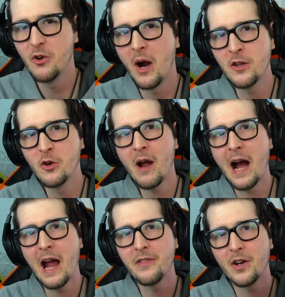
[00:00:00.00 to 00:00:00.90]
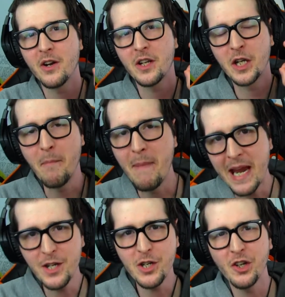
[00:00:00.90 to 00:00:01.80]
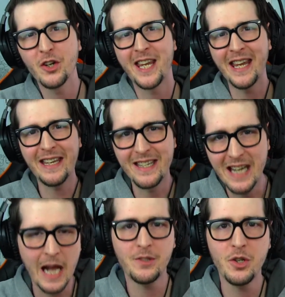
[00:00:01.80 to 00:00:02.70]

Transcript: You're either commanding your kid not